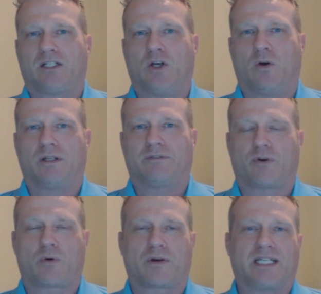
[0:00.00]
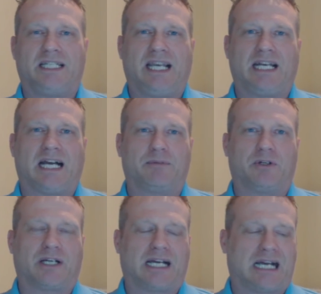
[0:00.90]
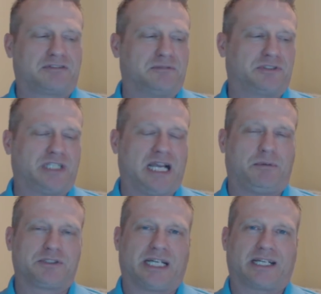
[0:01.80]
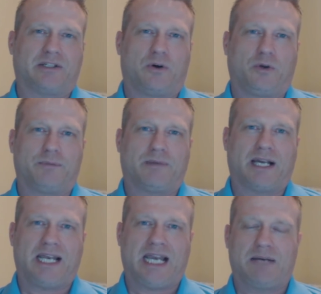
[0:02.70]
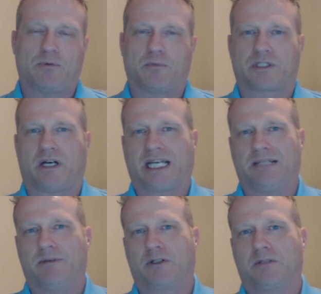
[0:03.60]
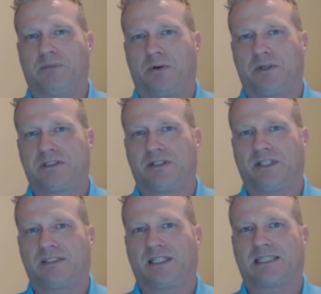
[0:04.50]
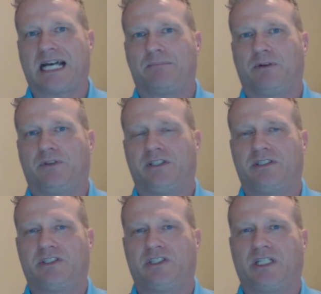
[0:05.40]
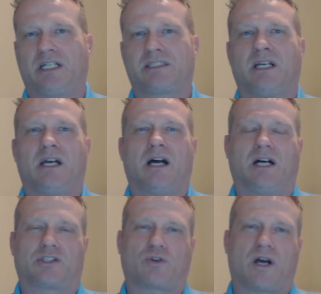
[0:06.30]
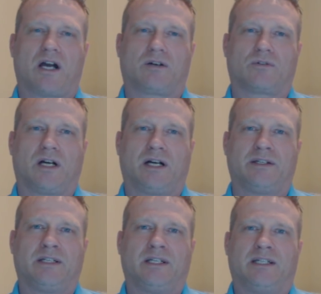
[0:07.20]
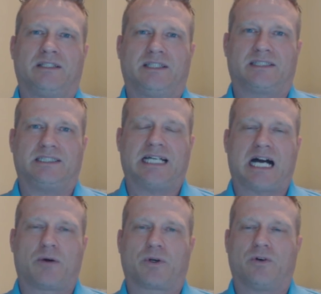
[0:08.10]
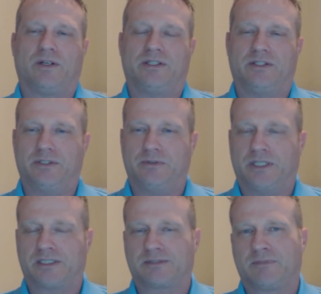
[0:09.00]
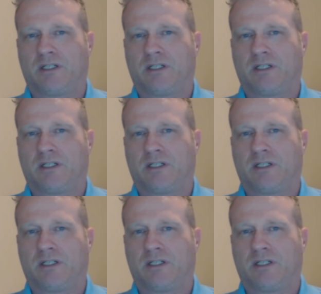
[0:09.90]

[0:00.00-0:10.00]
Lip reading: Going forward, again, I'm going to have some samples I can hold in my hand when we're talking about components and things like that, but this is just a trial run to see how we're going to do this.